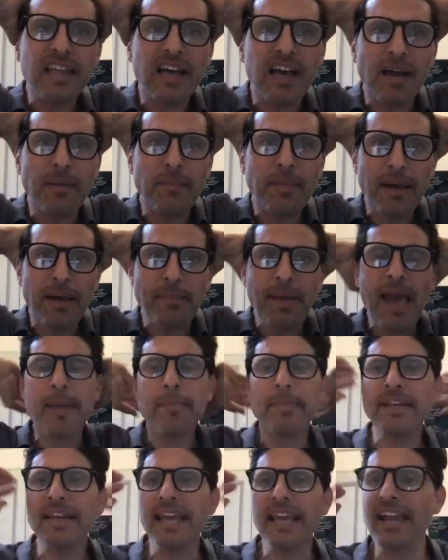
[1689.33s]
I'm, I'm
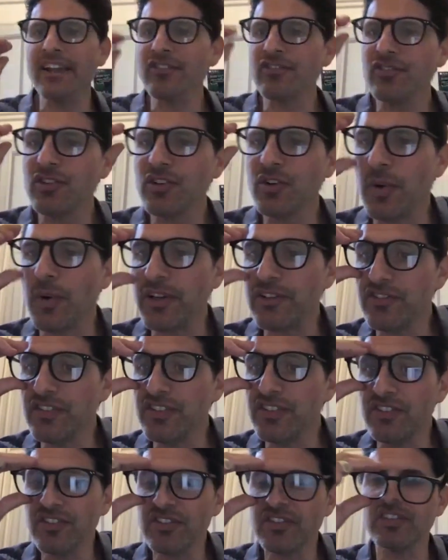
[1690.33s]
happy to answer your
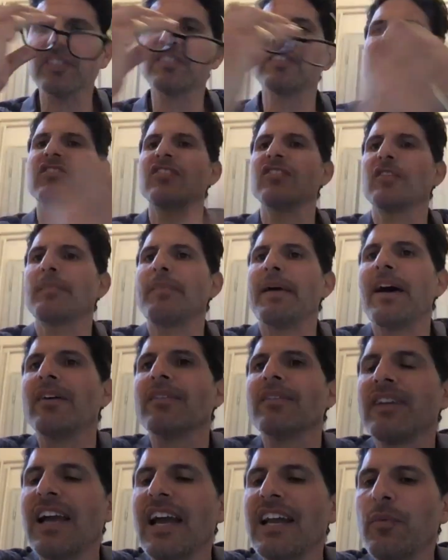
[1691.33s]
questions. This is
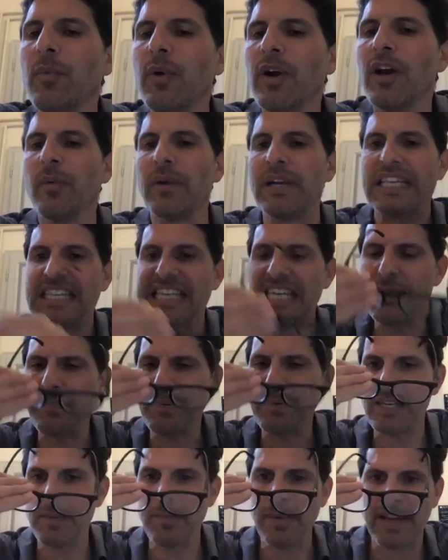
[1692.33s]
about kind of where I want to keep
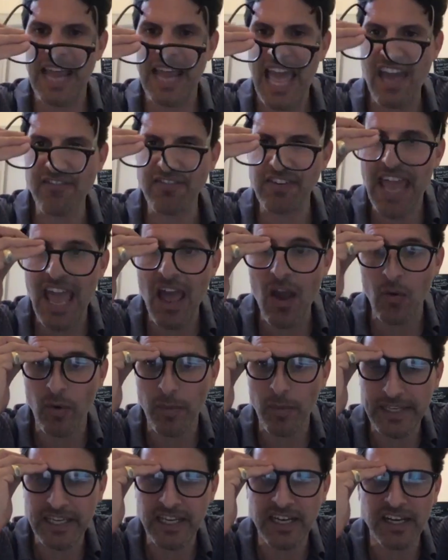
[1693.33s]
it at about half an hour
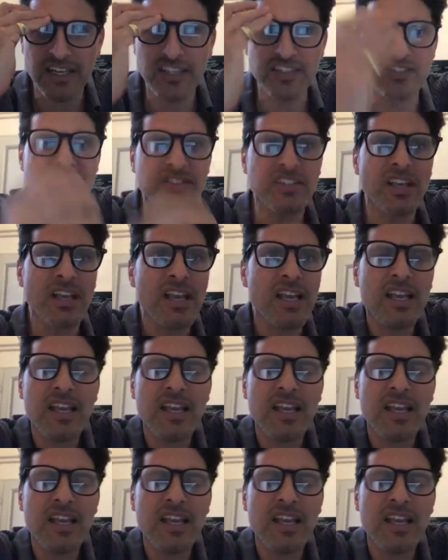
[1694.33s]
because